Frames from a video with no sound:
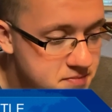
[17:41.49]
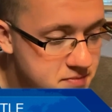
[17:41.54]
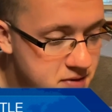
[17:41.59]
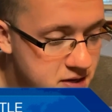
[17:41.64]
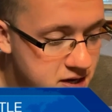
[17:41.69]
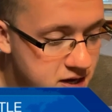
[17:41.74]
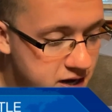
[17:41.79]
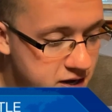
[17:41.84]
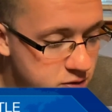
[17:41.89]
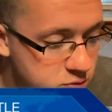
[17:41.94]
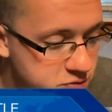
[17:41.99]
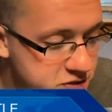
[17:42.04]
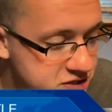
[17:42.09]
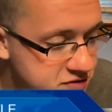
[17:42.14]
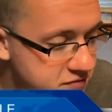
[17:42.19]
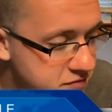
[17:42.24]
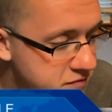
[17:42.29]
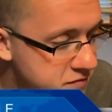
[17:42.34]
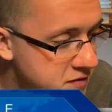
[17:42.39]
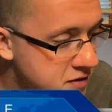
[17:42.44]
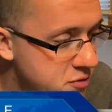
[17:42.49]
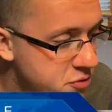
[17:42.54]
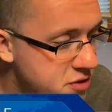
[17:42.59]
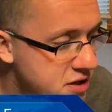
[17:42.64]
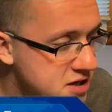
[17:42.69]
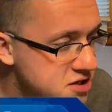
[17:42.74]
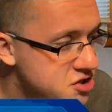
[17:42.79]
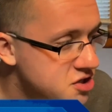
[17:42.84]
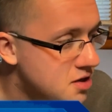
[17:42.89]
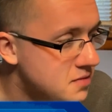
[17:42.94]
and I always felt
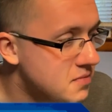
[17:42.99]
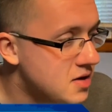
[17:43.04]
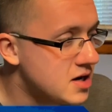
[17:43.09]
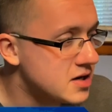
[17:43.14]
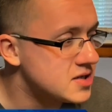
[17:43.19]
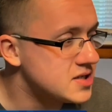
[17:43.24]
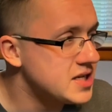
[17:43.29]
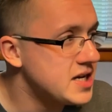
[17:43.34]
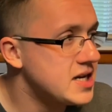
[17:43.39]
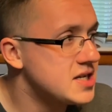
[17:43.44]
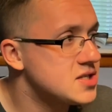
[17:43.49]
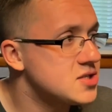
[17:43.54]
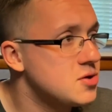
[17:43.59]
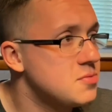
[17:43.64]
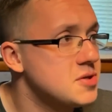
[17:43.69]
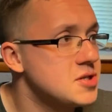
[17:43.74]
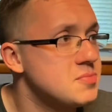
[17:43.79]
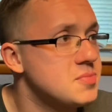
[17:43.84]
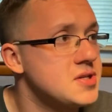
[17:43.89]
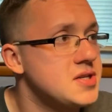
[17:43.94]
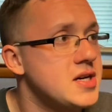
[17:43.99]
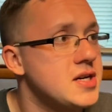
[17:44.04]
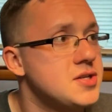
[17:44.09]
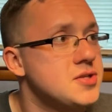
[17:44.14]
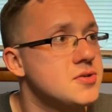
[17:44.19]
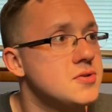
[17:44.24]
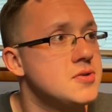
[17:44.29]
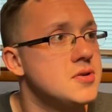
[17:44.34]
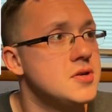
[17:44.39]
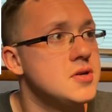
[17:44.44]
that Jon Moxley had so much
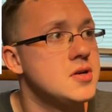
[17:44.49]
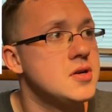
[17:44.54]
potential,